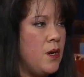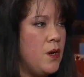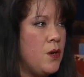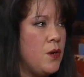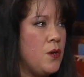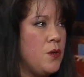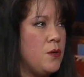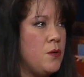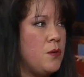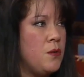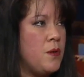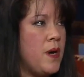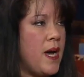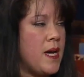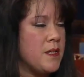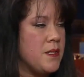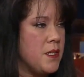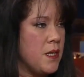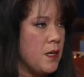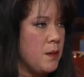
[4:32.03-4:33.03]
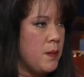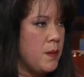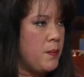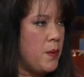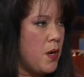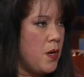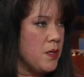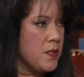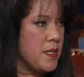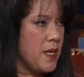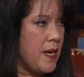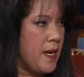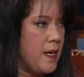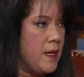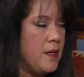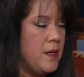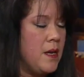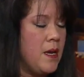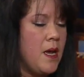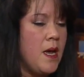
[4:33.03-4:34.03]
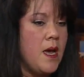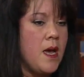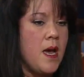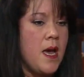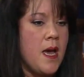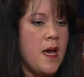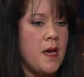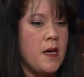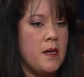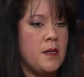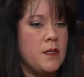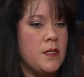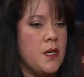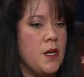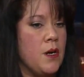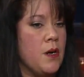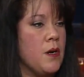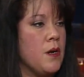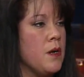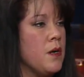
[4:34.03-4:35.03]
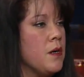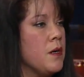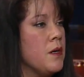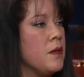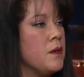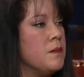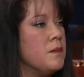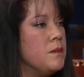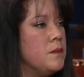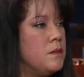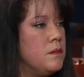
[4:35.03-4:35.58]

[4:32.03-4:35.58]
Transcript: who has cerebral palsy, and her